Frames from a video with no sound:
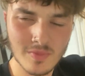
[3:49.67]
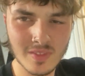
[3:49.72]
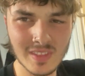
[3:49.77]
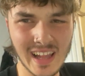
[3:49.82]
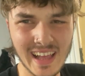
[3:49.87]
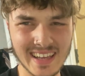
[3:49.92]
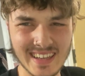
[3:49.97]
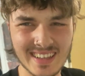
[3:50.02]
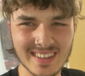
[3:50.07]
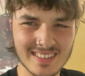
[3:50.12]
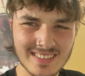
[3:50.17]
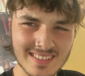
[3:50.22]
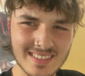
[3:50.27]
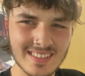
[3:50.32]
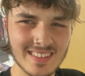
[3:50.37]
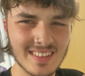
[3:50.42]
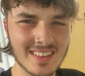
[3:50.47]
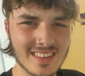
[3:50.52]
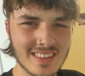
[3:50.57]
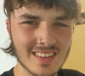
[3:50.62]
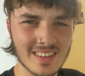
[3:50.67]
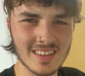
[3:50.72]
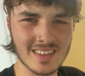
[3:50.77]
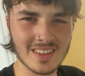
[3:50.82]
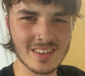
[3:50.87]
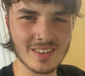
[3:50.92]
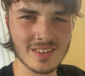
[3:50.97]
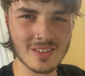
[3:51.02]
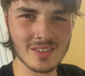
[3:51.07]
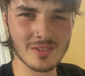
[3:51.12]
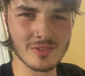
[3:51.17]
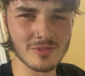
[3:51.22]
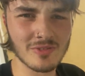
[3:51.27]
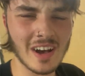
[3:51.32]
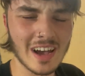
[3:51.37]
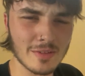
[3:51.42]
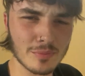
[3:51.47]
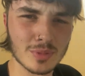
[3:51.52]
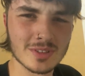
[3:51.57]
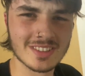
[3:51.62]
like
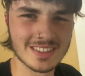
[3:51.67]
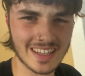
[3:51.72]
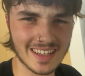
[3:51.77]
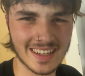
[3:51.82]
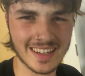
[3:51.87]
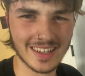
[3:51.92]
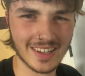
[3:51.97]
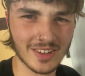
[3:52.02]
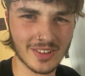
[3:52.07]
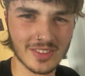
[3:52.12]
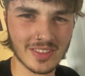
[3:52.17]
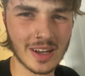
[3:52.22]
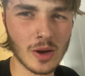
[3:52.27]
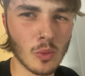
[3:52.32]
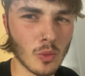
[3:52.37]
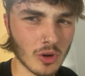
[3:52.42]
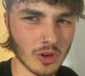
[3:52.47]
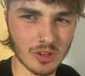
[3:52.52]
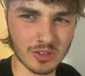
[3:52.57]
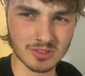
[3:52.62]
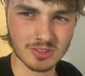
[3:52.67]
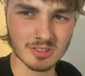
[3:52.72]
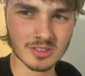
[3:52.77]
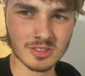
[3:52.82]
5% neon that works.